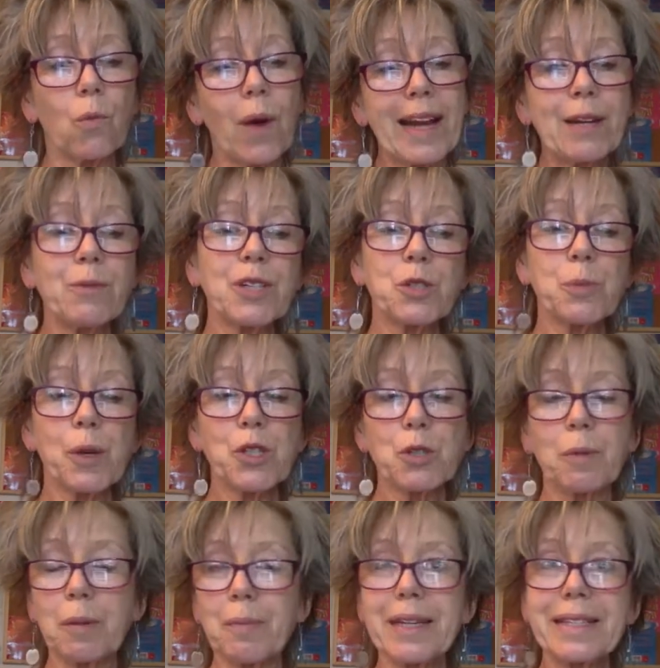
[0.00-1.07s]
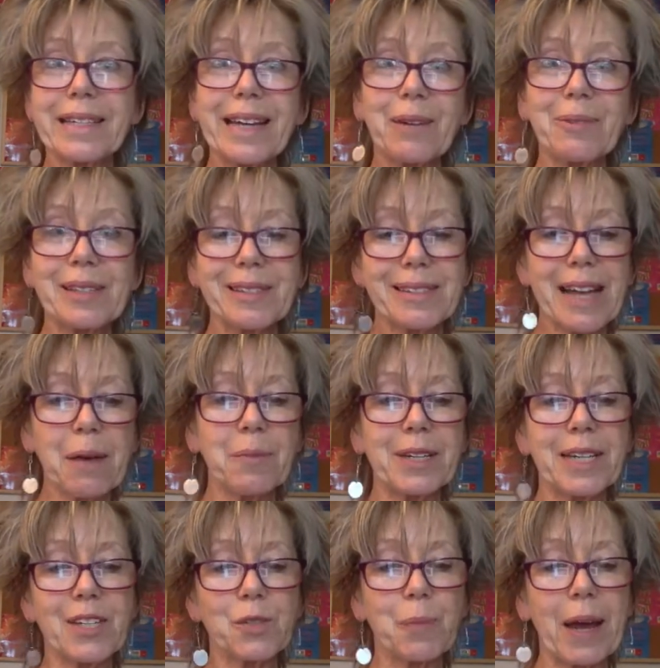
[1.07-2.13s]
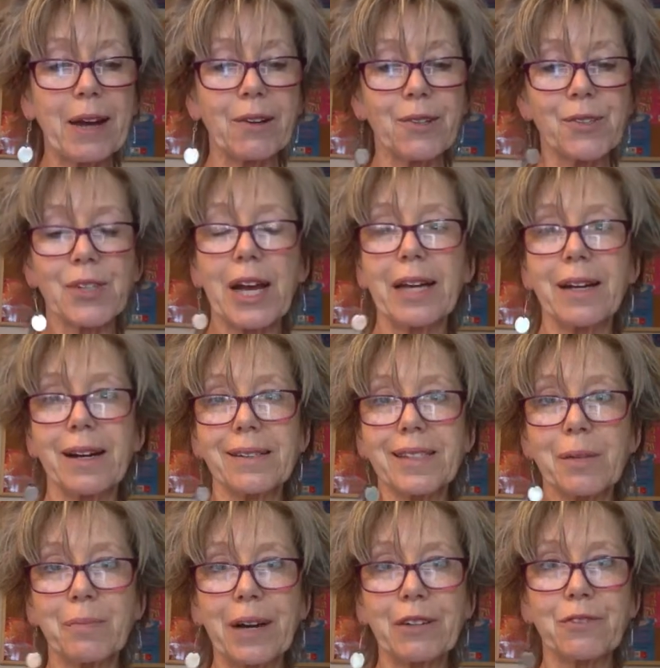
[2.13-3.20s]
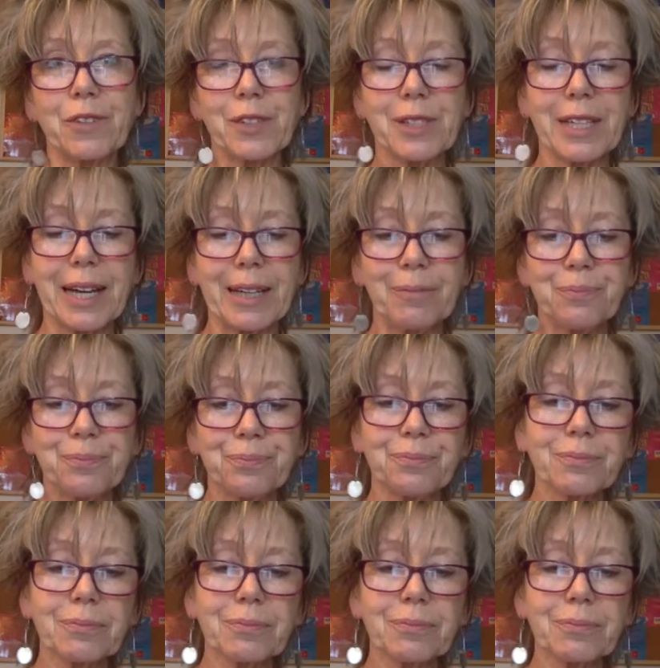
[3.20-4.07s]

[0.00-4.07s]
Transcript: When are we supposed to be meeting up with Sam and his parents?" I asked at breakfast time.